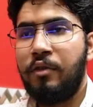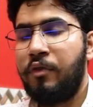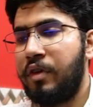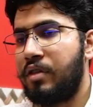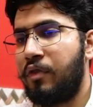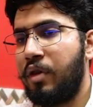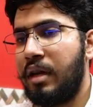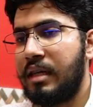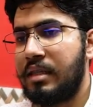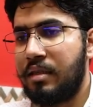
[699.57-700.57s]
first of all,
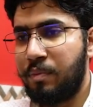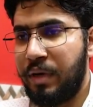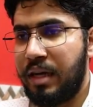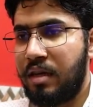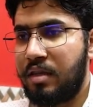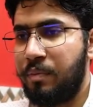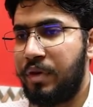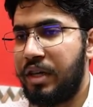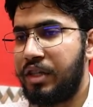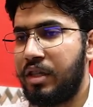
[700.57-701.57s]
let's make some
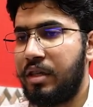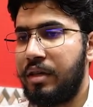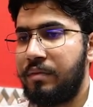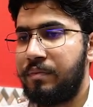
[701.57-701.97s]
prediction here.